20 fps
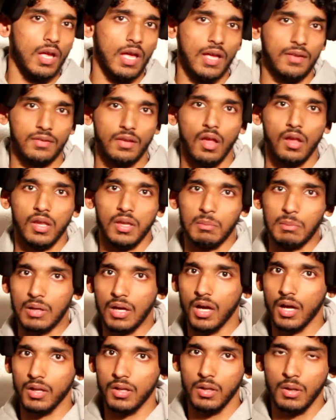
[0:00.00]
as calling him
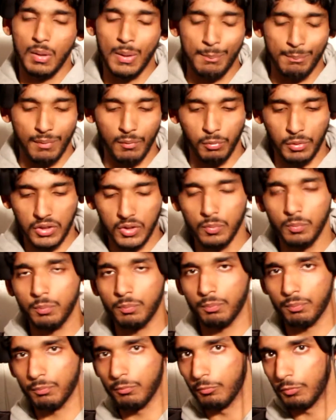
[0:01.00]
God, but we do
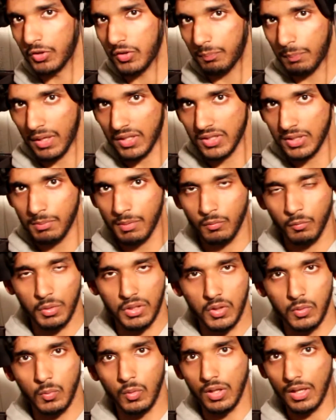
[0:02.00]
respect him and we
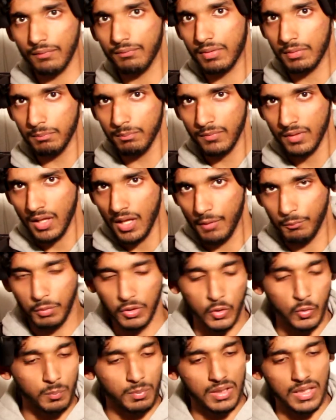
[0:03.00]
do love him and we
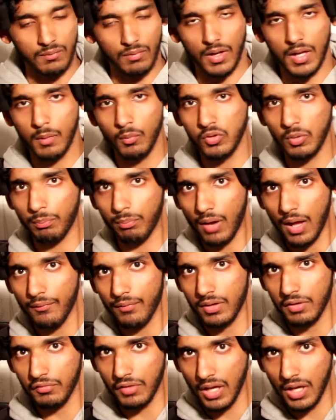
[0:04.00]
do believe that he was a prophet of